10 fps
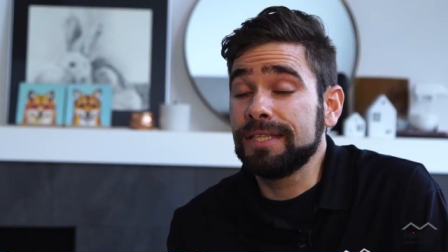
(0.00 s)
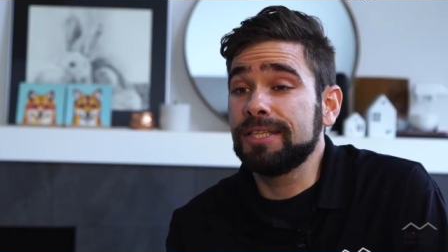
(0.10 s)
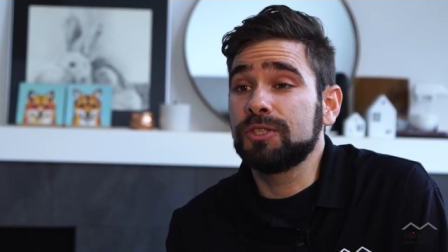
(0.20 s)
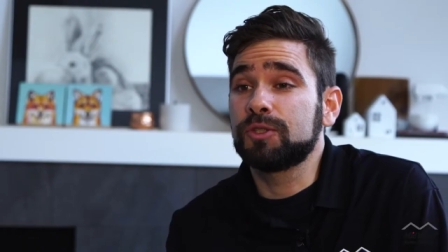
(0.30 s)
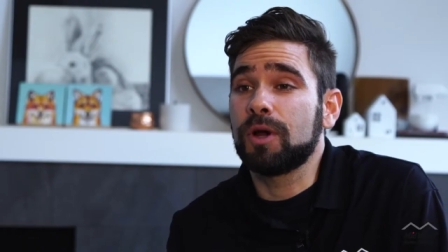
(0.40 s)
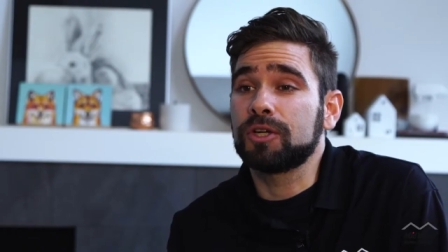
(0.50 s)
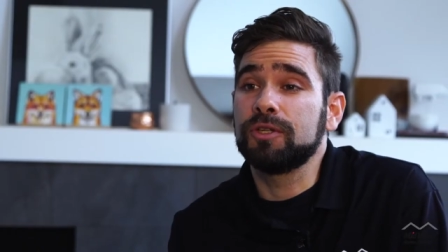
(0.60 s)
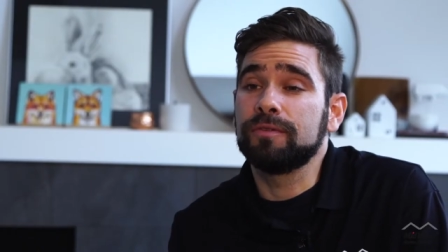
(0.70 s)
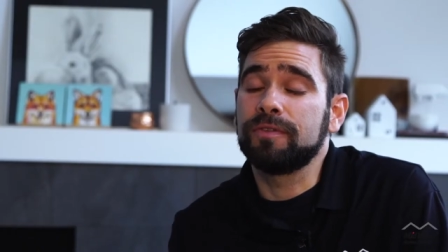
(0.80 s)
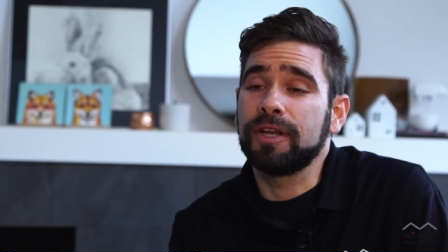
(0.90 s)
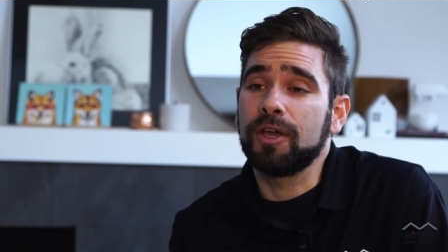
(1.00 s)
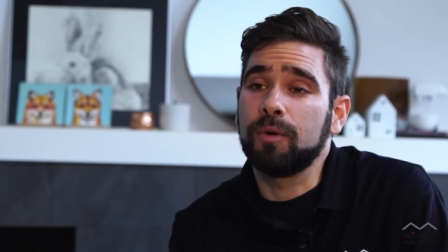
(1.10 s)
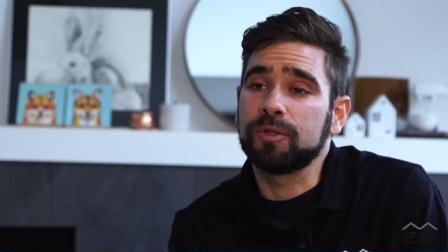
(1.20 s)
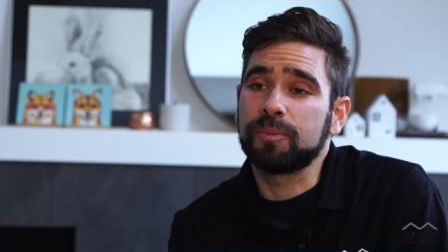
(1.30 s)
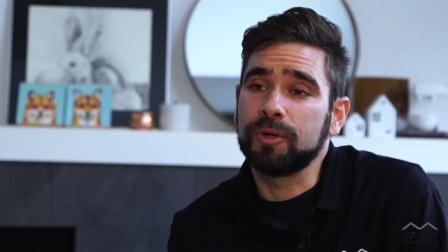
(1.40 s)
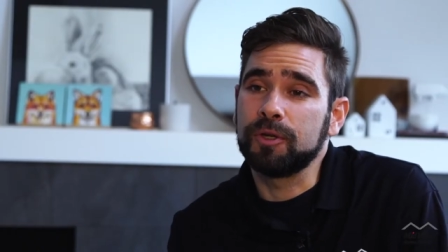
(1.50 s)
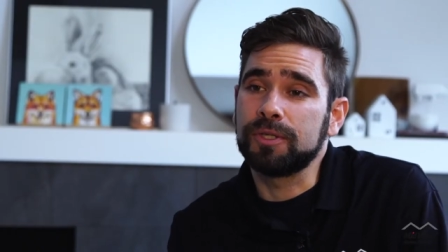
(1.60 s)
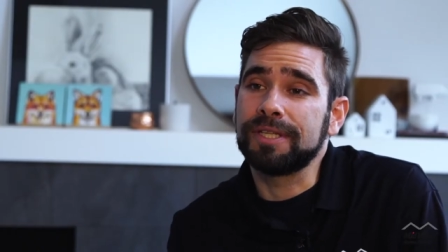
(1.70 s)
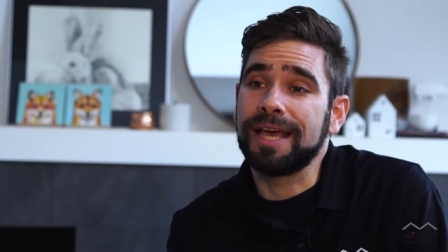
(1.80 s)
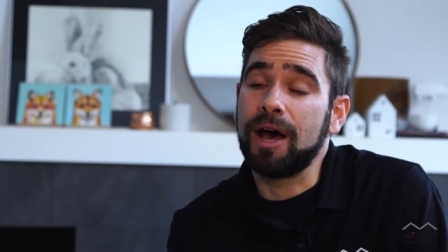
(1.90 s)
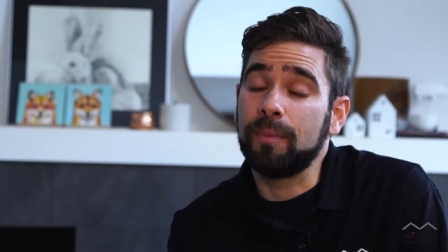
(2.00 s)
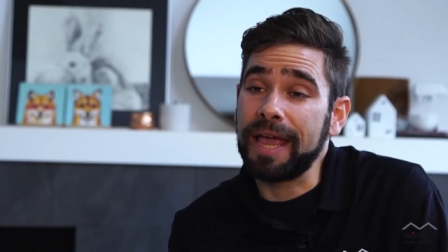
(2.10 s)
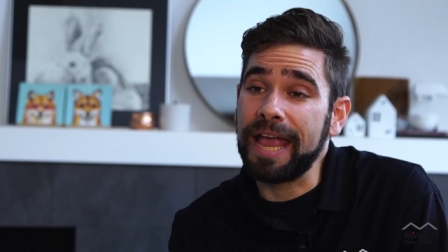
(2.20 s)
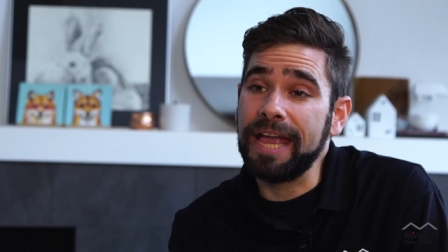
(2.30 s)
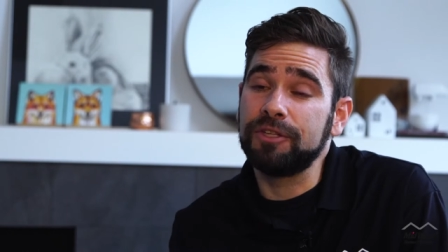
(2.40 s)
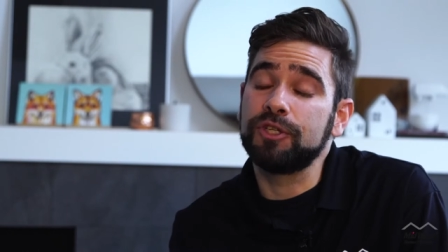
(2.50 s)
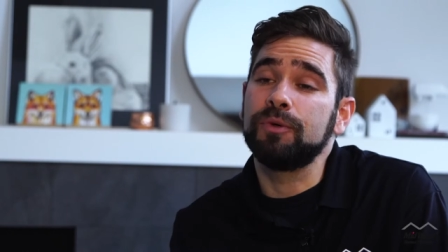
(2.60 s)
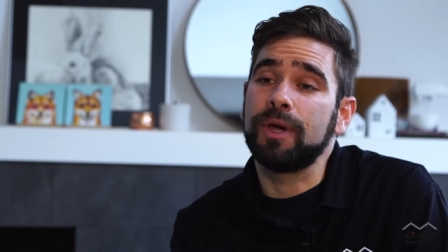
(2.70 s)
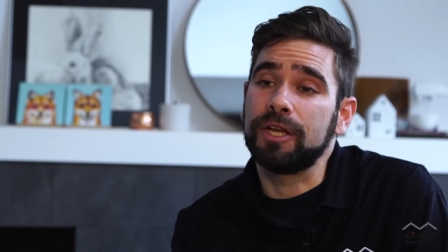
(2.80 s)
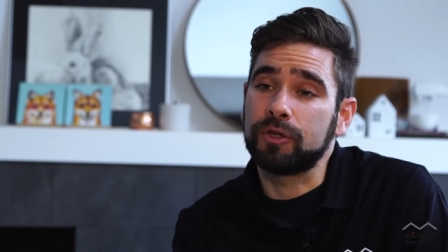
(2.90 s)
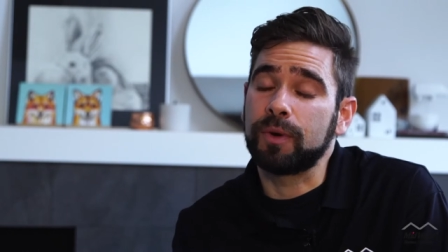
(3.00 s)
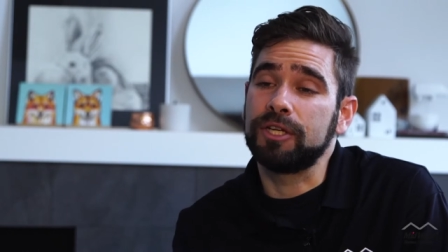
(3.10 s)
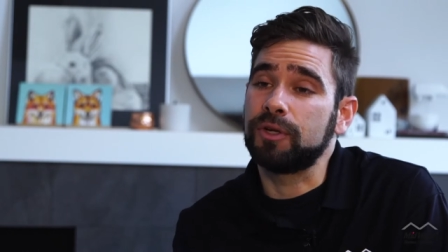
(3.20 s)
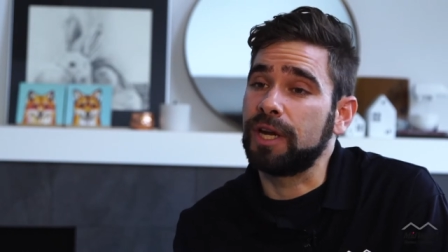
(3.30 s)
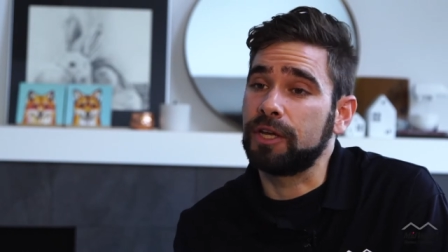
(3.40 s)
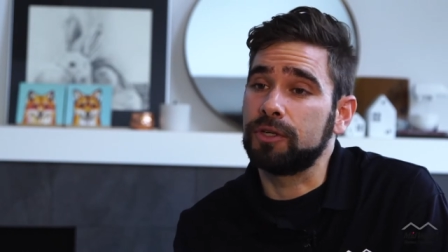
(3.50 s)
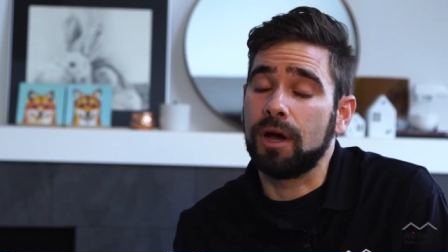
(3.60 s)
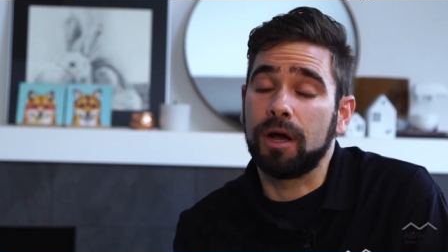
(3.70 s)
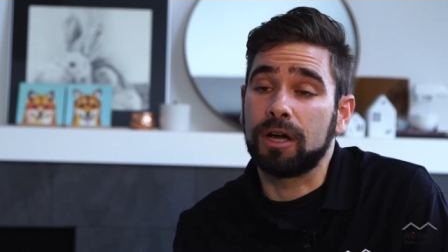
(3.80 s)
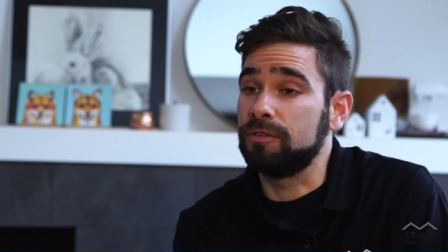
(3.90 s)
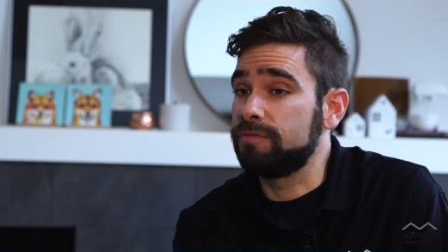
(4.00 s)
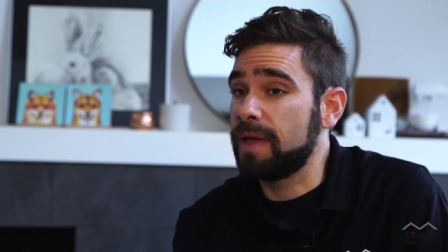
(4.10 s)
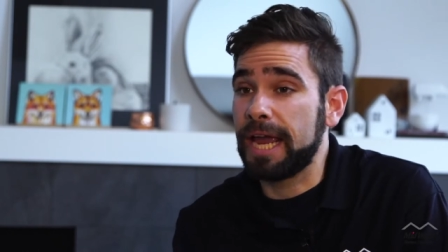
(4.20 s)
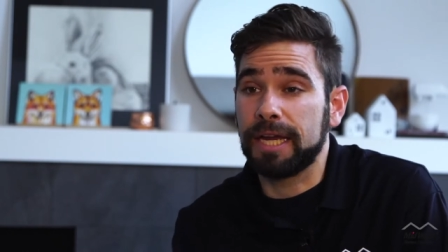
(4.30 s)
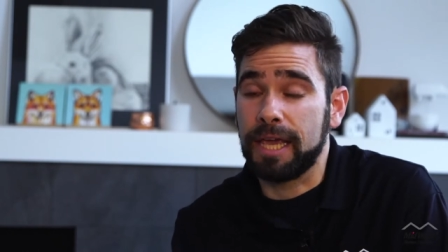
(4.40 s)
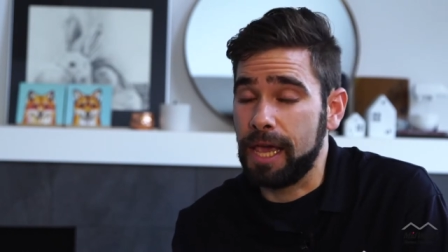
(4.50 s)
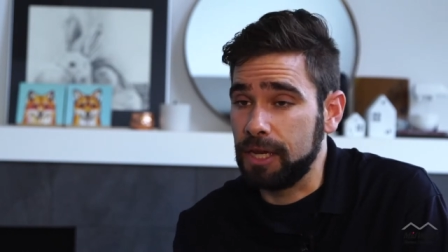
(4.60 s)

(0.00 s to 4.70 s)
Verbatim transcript: This instructional video was produced to help aid you in crate training your dog of any